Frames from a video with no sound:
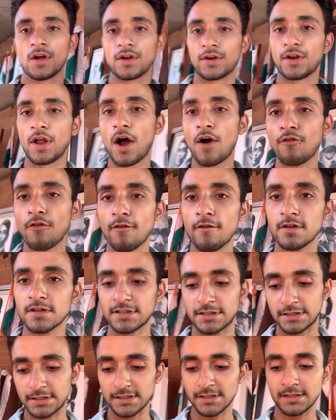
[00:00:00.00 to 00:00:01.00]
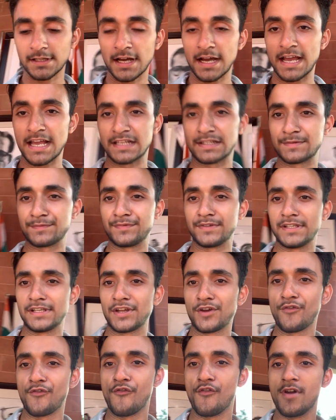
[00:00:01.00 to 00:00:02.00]
Now we will see the
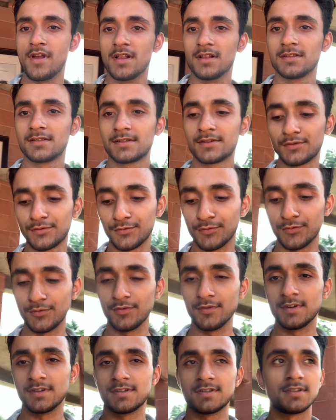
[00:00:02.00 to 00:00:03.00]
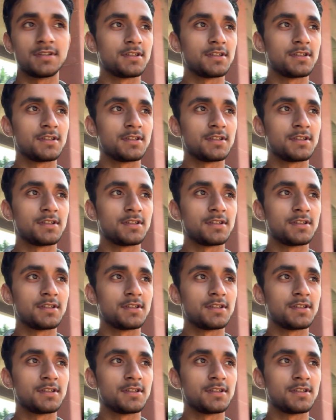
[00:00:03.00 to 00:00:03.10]
spinning wheels, which